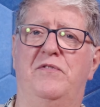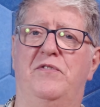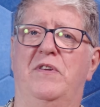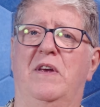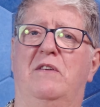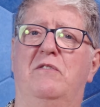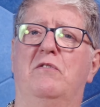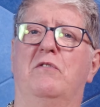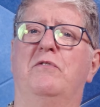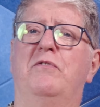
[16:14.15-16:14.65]

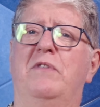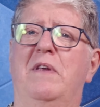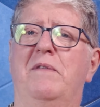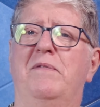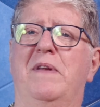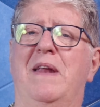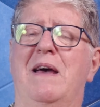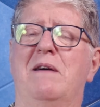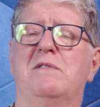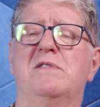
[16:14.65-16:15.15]
six or
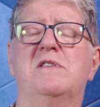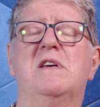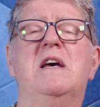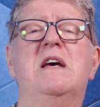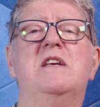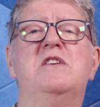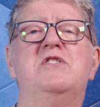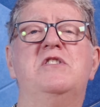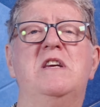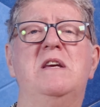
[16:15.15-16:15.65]
seven hours
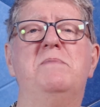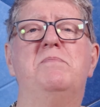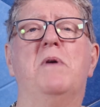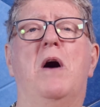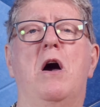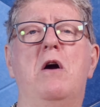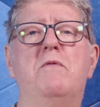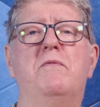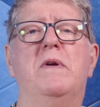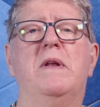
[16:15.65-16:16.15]
cheap
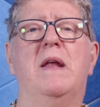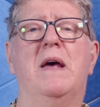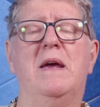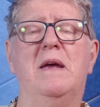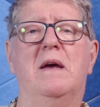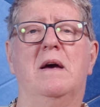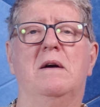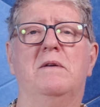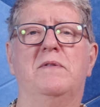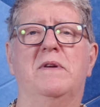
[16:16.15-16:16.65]

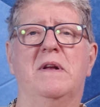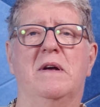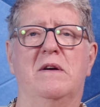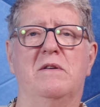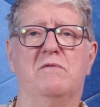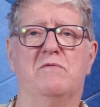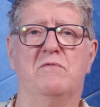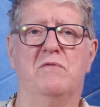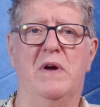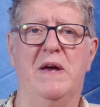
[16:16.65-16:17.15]
overnight, overnight
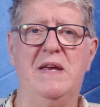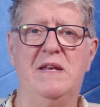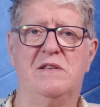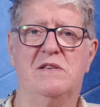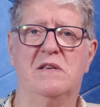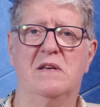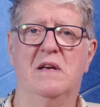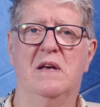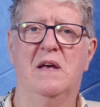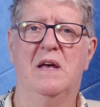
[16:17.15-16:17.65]
rate,